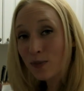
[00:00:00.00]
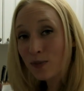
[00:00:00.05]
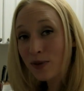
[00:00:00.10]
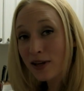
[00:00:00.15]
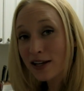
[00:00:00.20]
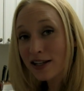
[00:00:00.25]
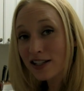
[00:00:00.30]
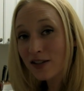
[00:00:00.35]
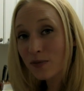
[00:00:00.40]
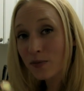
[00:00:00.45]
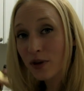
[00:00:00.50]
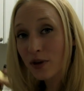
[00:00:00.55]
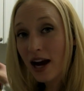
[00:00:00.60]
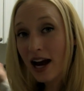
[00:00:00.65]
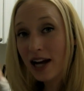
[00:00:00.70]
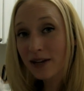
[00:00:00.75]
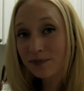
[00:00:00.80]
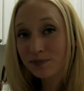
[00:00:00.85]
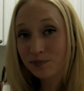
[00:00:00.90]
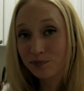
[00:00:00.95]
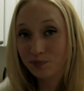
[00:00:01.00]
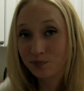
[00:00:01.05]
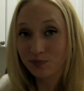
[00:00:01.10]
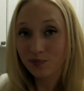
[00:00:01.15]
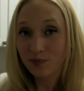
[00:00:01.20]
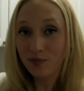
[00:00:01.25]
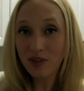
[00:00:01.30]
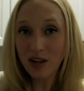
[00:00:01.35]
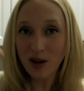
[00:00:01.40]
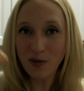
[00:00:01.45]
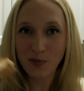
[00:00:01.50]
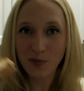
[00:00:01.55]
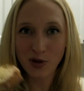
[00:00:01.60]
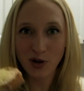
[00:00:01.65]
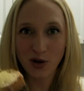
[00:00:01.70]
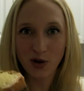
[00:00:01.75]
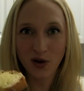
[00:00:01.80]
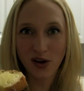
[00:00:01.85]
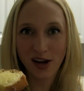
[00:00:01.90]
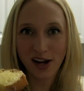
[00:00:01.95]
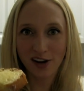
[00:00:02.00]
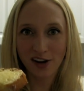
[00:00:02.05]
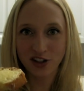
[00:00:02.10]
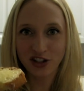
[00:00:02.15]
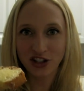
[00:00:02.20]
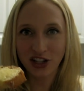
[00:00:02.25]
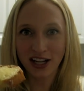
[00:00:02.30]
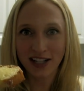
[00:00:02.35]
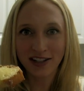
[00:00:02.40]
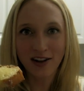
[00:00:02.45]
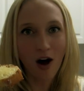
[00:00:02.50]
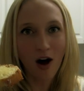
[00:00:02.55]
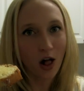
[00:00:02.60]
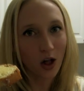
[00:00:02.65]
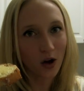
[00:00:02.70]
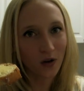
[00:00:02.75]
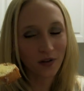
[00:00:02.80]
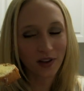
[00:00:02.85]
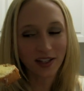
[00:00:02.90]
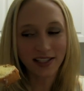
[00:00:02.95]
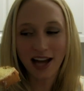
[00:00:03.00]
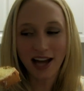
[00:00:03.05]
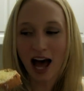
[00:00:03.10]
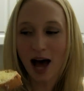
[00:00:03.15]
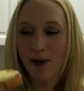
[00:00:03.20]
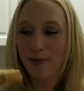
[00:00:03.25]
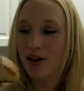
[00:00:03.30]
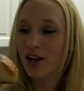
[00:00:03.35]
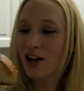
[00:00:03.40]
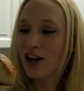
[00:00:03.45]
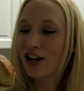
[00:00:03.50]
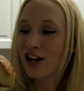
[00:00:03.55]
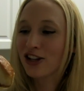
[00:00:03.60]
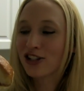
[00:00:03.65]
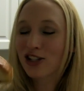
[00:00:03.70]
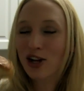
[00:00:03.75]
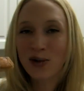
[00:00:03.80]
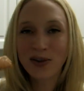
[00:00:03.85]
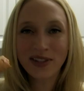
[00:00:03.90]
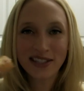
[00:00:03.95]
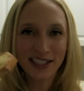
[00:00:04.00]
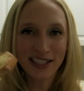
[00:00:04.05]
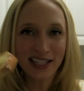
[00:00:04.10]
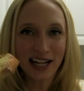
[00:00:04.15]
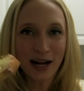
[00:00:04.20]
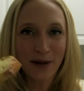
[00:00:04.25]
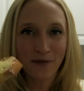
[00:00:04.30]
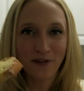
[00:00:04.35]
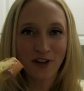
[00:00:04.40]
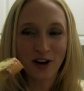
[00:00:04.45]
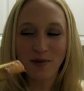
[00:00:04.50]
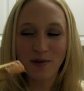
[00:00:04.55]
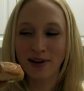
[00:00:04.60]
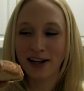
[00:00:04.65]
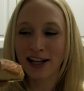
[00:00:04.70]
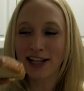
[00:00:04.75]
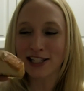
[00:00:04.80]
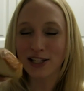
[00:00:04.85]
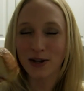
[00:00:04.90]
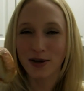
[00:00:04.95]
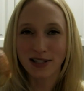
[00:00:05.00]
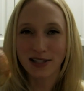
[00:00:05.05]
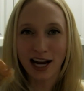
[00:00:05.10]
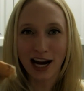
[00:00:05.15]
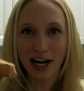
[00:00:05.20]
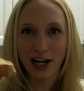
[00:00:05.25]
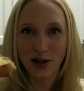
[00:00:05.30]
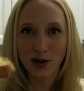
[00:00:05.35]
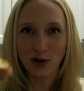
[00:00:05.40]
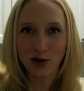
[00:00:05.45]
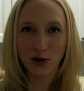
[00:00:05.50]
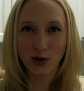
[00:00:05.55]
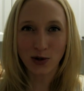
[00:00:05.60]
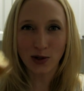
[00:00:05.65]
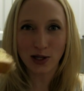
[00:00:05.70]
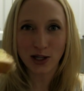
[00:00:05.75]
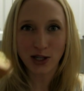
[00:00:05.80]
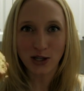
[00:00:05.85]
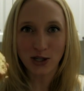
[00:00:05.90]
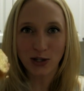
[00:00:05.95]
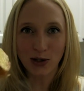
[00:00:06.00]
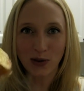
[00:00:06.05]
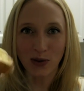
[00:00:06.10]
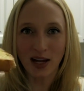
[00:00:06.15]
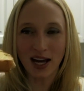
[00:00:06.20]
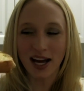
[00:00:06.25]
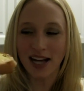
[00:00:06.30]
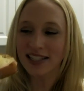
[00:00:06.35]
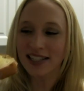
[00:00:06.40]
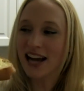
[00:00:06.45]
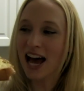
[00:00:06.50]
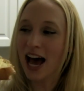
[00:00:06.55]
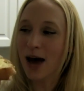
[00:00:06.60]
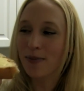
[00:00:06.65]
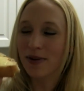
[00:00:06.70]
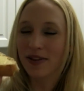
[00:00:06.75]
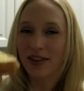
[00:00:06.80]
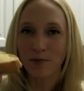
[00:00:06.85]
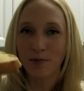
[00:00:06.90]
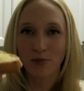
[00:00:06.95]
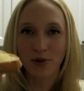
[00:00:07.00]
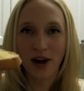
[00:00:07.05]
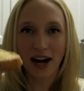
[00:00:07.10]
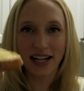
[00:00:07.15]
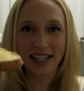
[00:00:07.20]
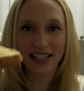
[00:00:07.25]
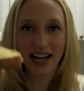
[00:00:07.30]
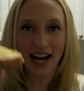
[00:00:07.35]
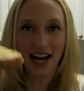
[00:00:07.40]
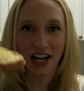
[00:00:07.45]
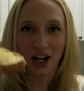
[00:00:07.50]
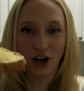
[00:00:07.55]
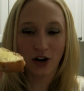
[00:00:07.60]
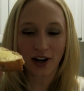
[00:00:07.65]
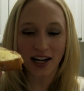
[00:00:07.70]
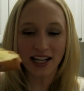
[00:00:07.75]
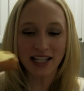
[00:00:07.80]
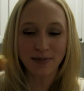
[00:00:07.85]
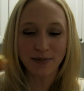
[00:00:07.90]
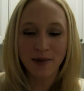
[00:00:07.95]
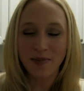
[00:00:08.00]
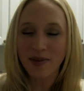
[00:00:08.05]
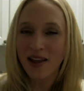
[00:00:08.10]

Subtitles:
a piece of bread, put Gruyere cheese all over the top, toasted it up for a minute so it's kind of ooey gooey on top and the bread is kind of crisp.